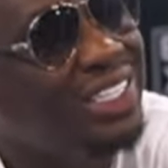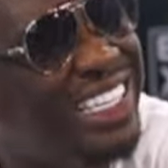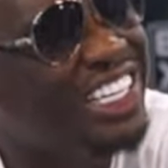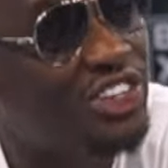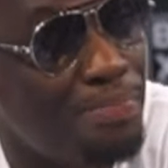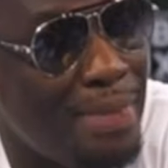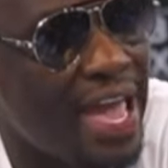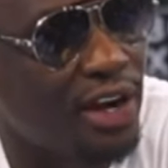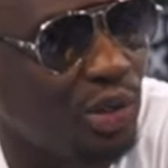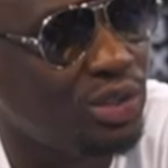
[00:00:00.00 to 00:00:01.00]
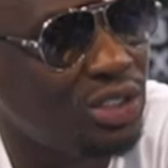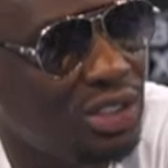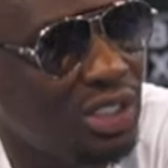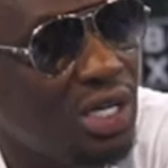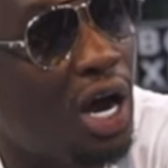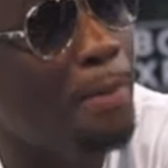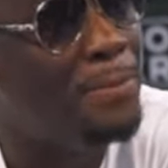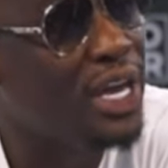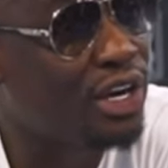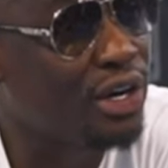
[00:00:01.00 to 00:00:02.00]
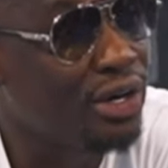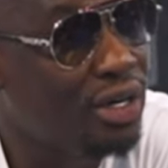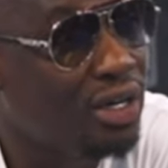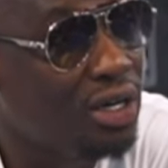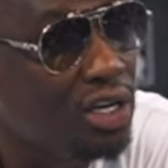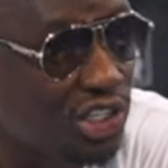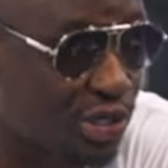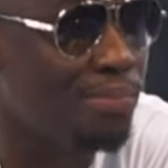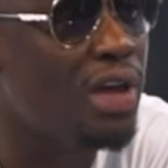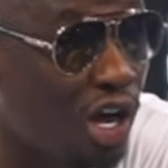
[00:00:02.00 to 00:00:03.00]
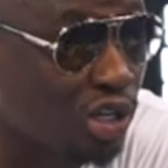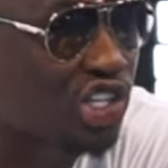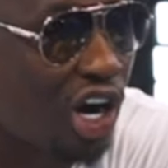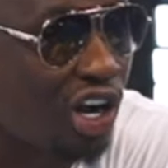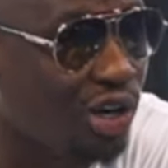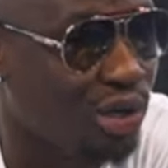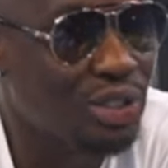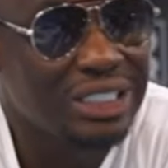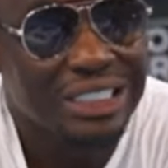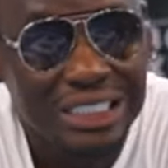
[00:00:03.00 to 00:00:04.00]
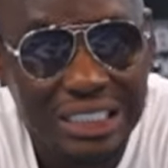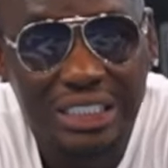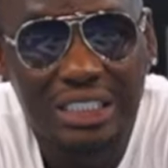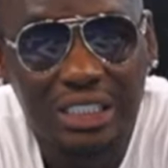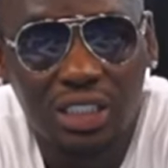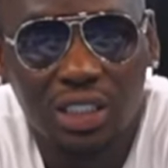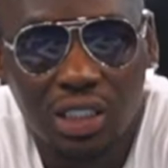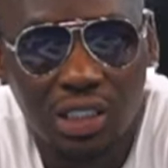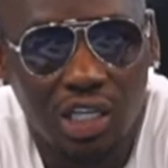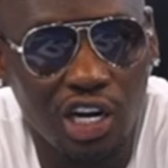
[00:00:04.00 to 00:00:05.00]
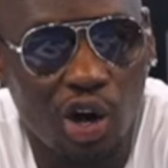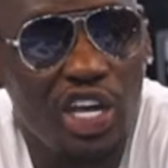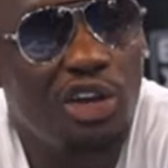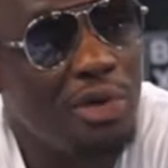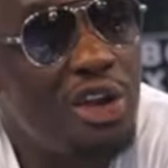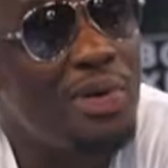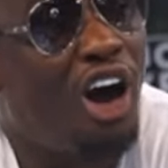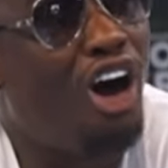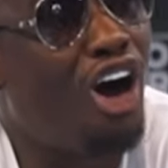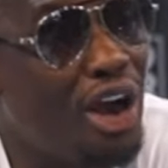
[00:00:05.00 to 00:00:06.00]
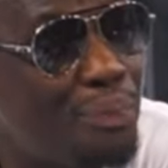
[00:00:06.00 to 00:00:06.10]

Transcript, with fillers: dismantled a bigger Jermell Charlo you know, it, would be hard